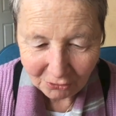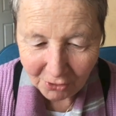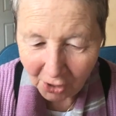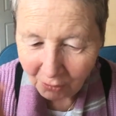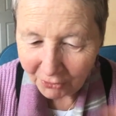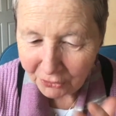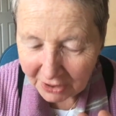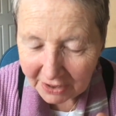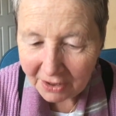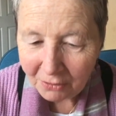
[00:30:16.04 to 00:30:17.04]
You know what you
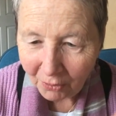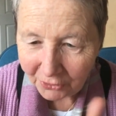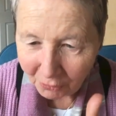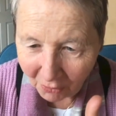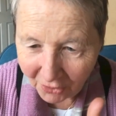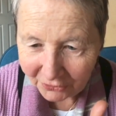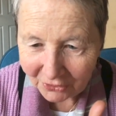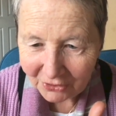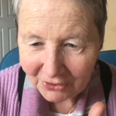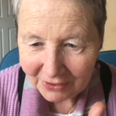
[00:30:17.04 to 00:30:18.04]
need, what you
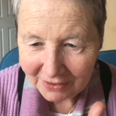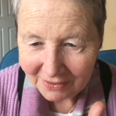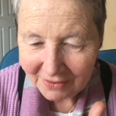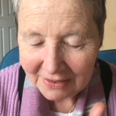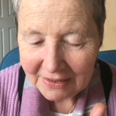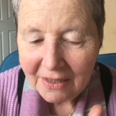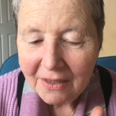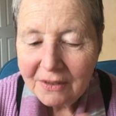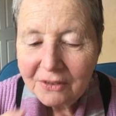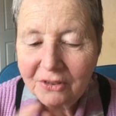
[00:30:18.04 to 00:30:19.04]
want.
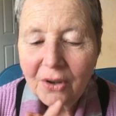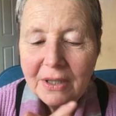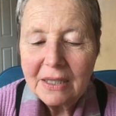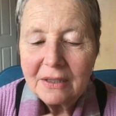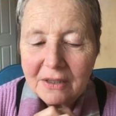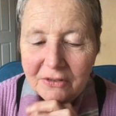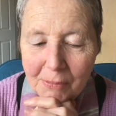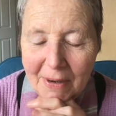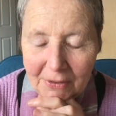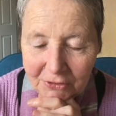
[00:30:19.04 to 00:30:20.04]
So it is
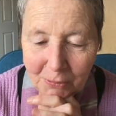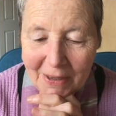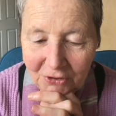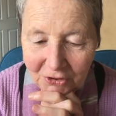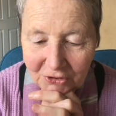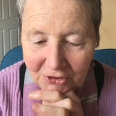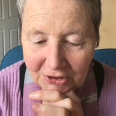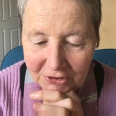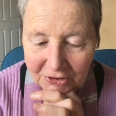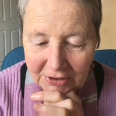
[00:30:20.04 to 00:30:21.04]
about spaciousness.